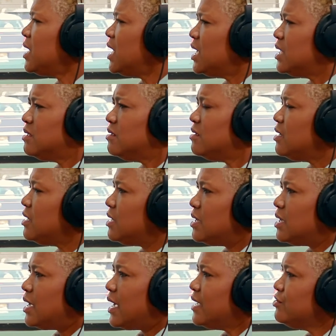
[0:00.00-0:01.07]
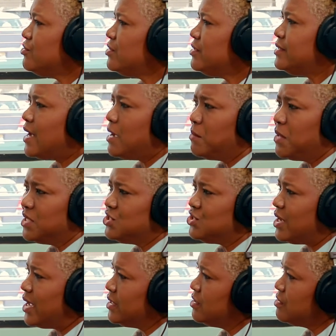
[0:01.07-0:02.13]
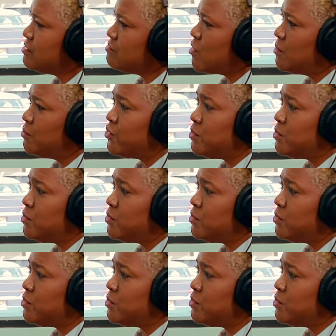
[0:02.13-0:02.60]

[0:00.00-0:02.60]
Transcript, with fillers: in and to damage and disrupt.